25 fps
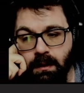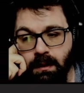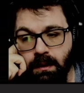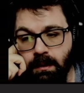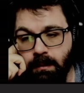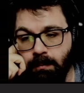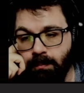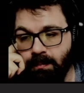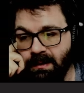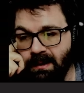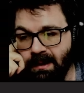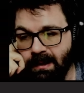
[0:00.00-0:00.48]

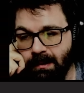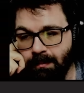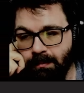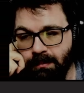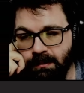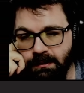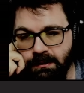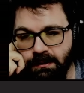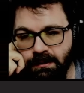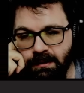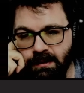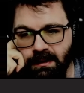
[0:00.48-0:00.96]
But yeah,
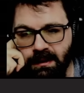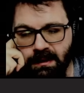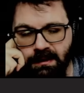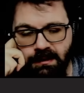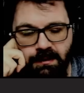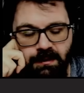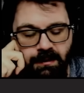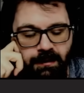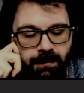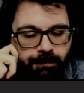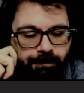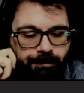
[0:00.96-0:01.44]
Bluescreen
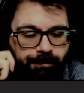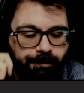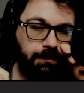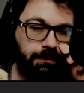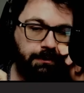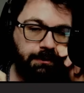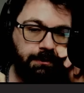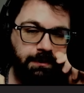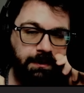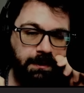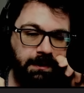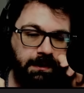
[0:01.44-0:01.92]
S tier.
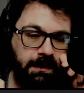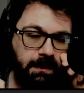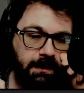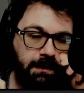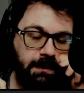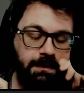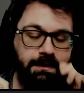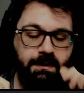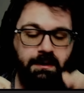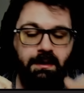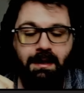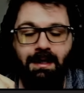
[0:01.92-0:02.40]
Bluescreen
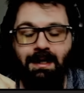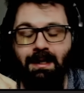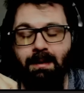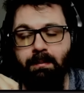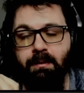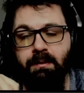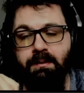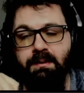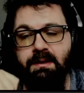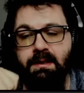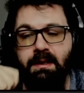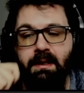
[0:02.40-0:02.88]
is an
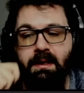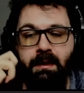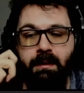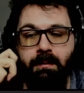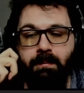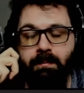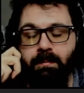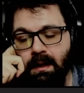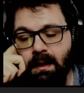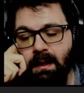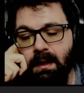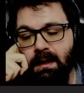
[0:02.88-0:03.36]
ammo
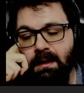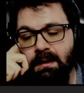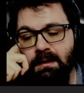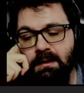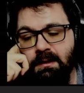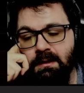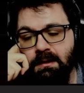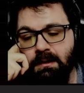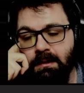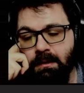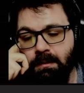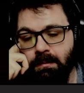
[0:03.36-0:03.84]
type that
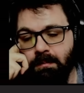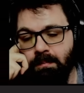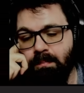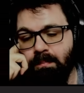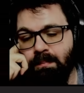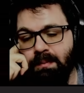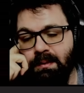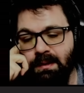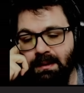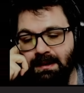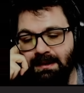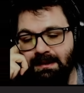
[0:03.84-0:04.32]
adds
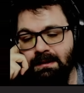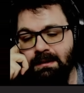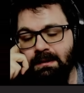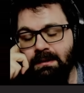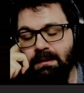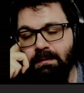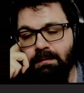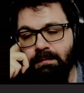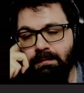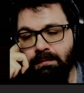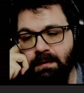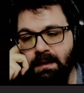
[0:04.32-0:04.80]

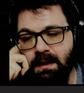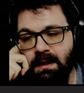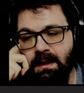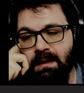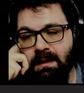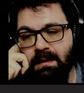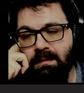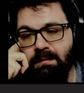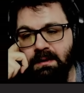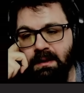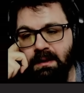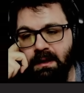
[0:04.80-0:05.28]

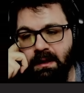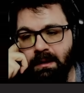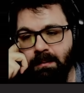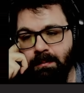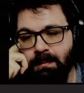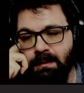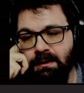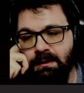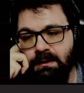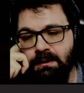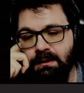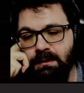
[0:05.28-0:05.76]
+5
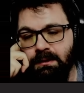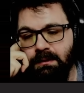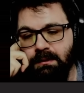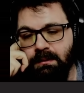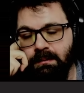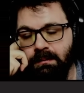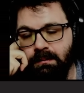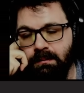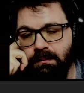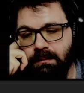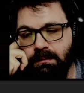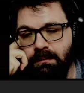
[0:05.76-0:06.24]
damage
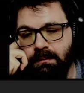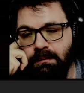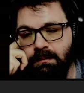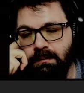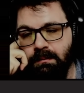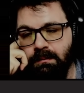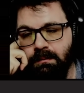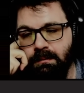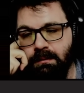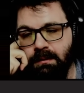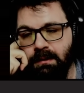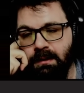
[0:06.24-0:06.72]

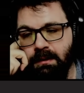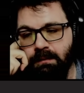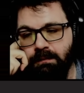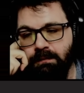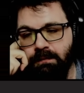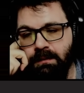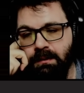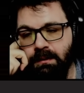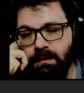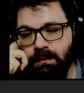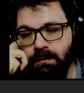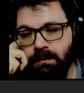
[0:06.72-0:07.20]

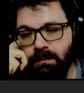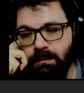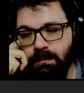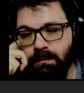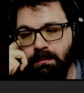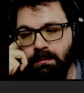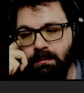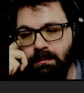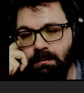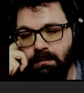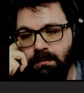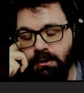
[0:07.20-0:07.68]
if
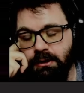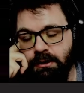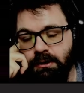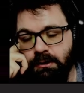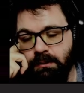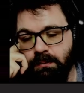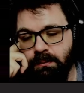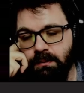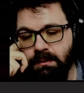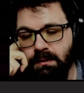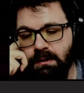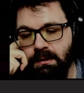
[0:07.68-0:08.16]
you
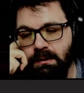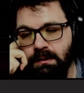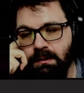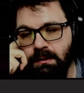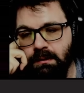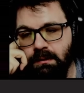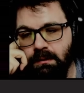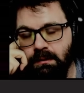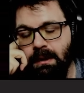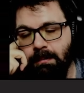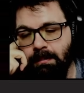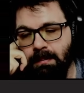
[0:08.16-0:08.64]

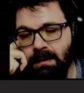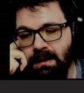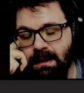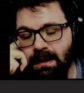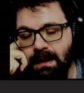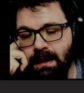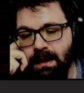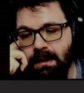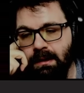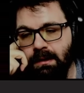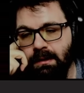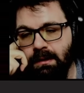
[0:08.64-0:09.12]
shoot a
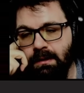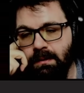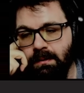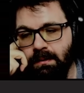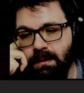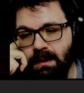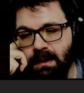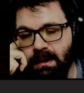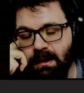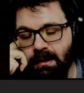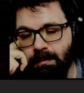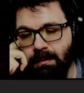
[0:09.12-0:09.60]

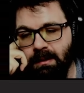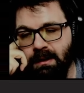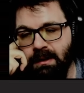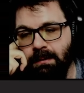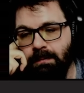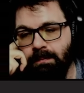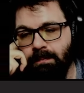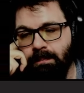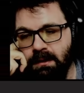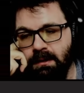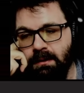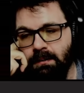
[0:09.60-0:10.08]
mechanical
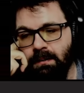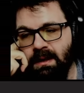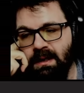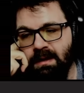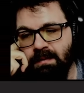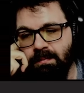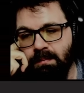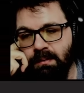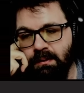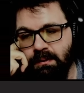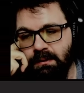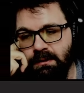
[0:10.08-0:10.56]
enemy and you
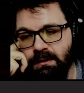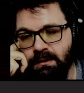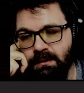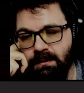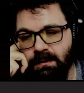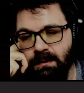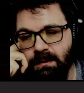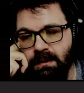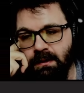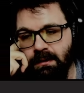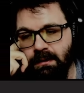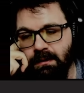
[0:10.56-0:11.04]
have
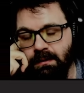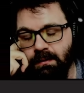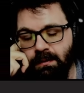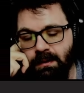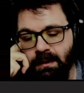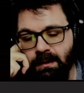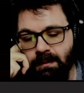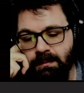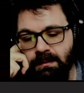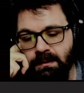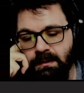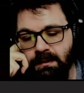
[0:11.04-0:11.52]
Bluescreen
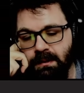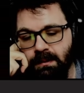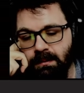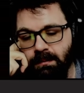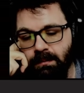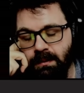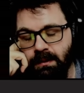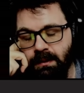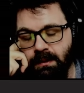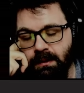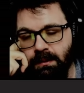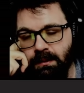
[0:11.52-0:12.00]
equipped in
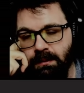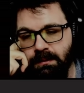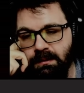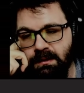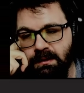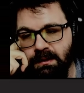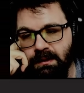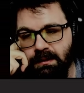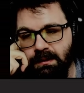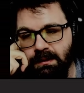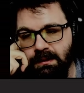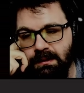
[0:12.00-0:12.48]
one of their
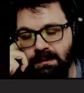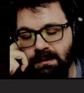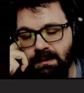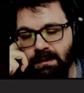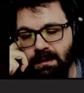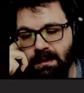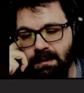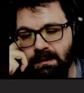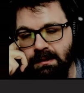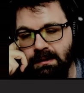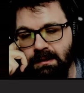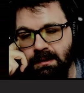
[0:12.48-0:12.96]
utility
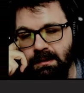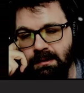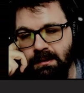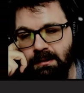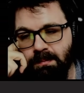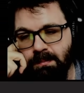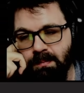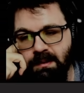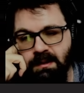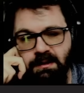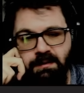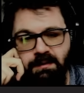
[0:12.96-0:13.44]
slots. It's
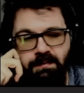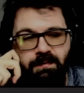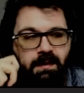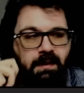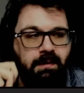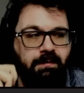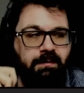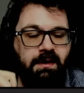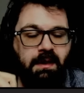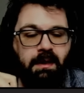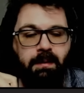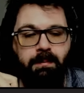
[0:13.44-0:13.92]

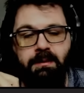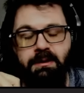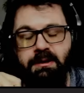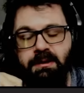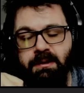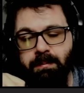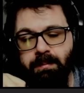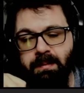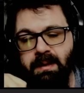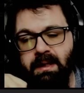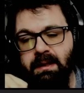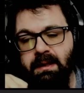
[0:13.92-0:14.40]
+5 damage
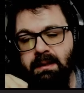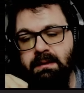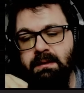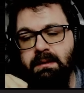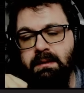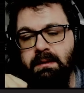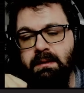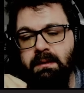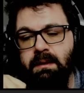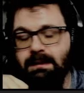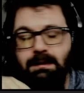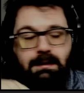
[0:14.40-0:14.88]
to
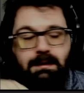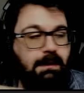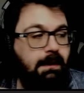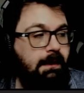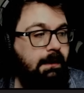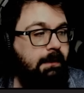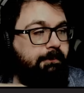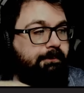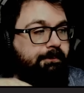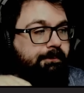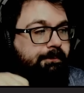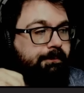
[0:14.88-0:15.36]
mechs. That's
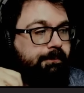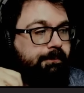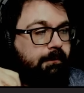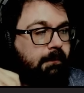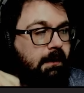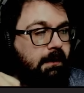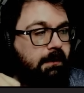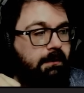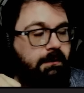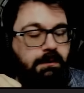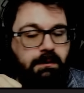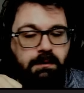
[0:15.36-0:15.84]
it.
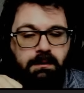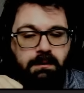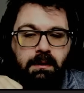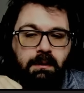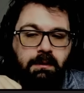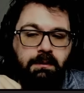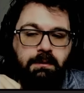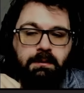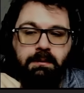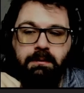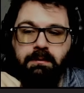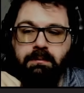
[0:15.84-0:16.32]

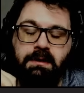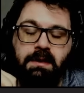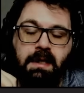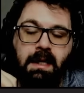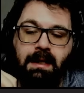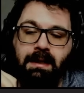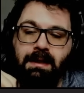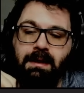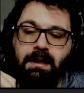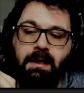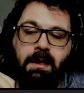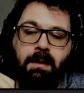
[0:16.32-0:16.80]
It's
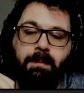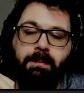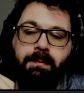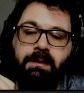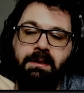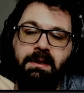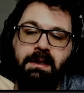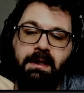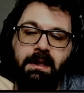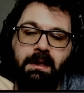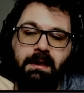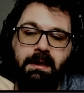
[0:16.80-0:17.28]
not
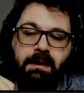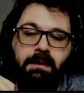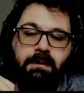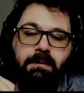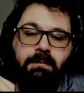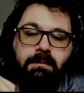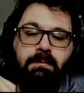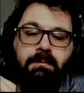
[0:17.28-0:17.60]
complicated.